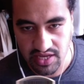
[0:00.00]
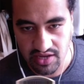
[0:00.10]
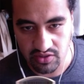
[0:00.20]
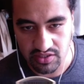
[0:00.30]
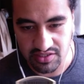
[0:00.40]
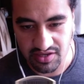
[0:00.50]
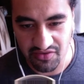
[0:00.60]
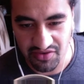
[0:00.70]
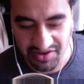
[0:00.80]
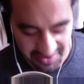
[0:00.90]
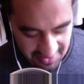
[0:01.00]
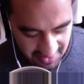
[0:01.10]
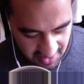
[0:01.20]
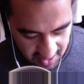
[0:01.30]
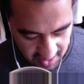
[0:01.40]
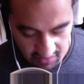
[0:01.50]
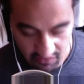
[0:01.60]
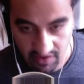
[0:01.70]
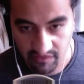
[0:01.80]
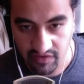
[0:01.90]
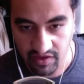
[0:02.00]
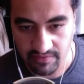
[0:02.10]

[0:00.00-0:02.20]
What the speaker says: how you discovered RevFit.